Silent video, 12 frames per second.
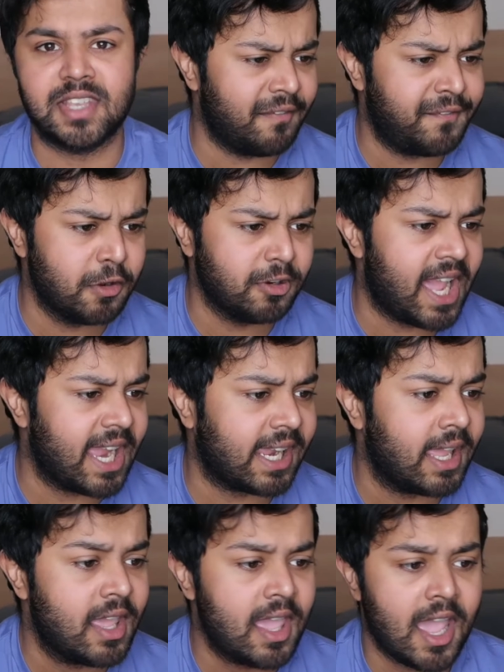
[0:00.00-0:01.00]
And I feel
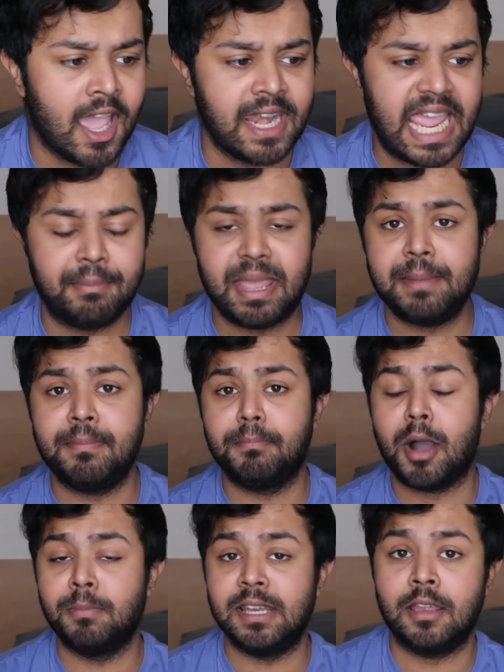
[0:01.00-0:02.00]
like an MA
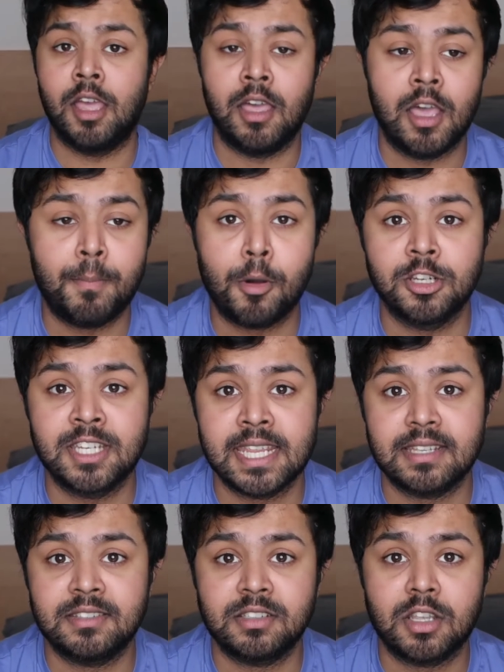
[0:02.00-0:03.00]

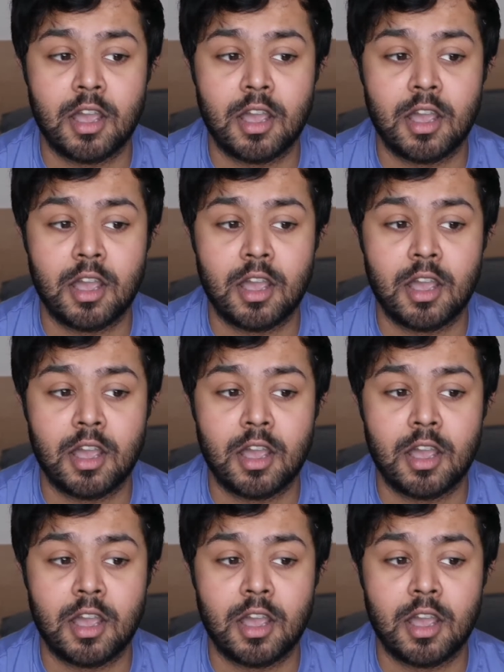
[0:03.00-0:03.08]
Politics,